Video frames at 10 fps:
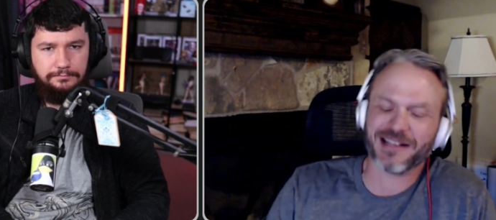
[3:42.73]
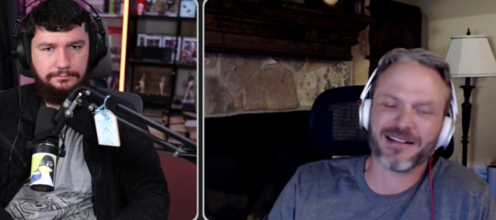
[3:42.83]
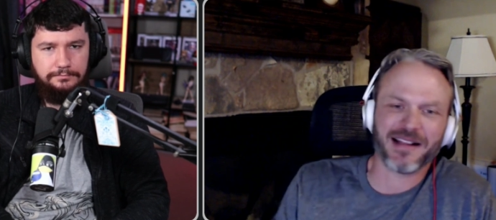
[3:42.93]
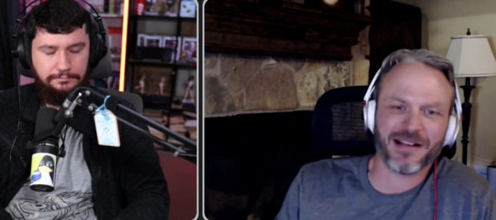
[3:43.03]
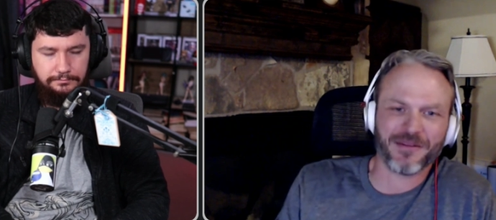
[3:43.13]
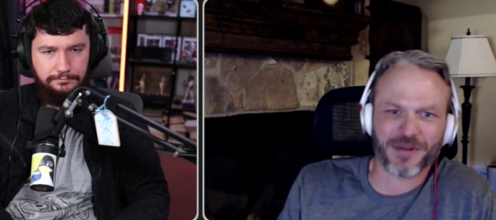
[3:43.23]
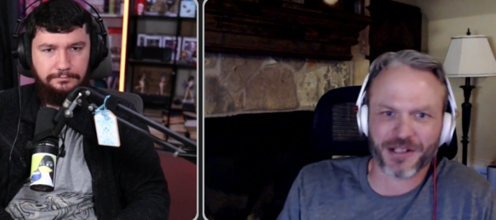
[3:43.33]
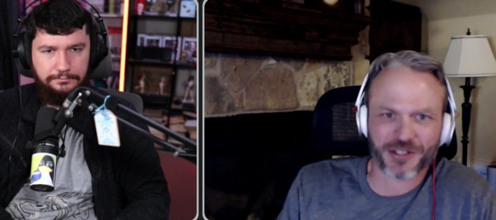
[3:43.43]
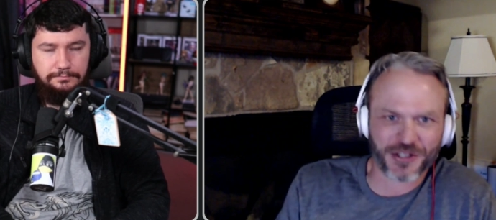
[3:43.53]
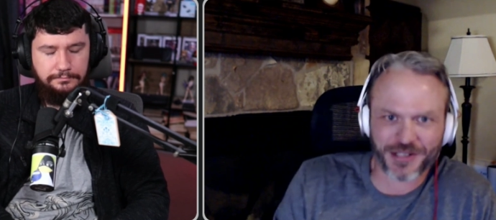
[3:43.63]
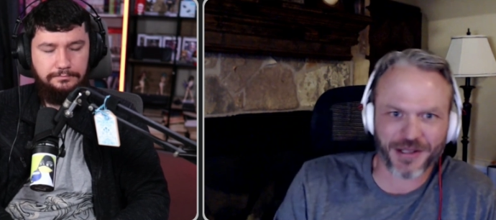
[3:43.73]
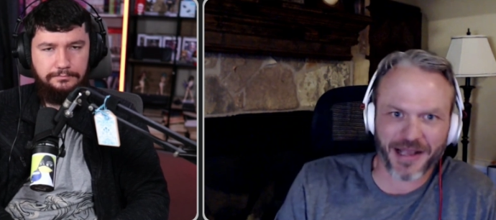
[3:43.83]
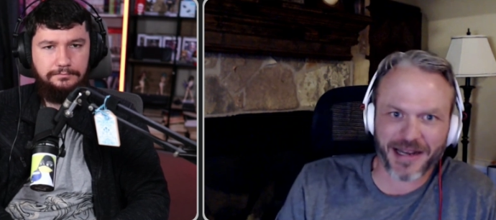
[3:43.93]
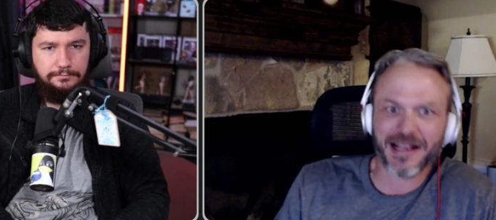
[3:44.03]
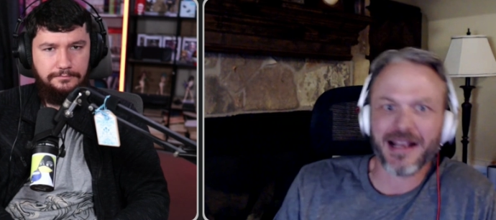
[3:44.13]
Speaker 1: It, and it really shouldn't do
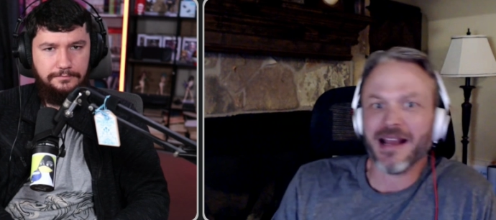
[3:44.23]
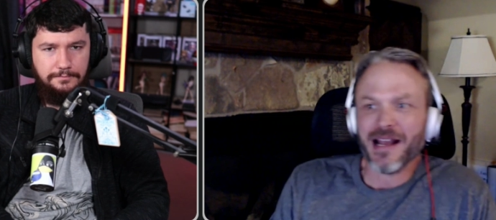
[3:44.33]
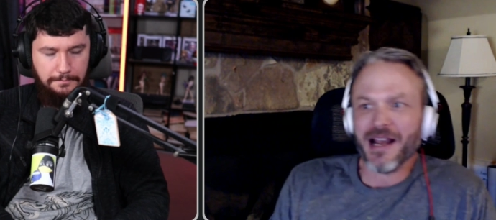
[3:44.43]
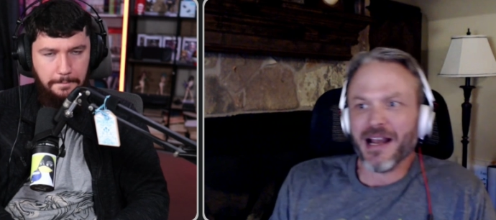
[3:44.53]
that.